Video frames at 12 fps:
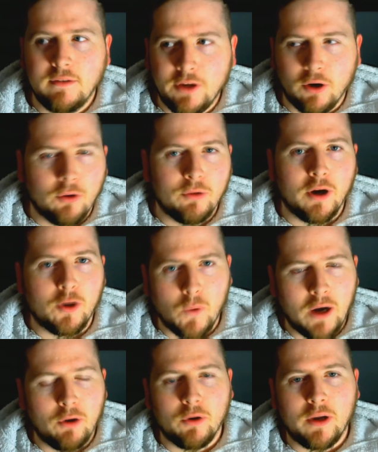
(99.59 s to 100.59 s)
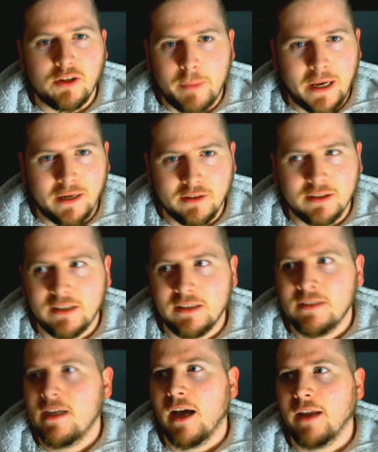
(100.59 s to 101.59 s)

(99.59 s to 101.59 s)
You know, Aguero gets a penalty.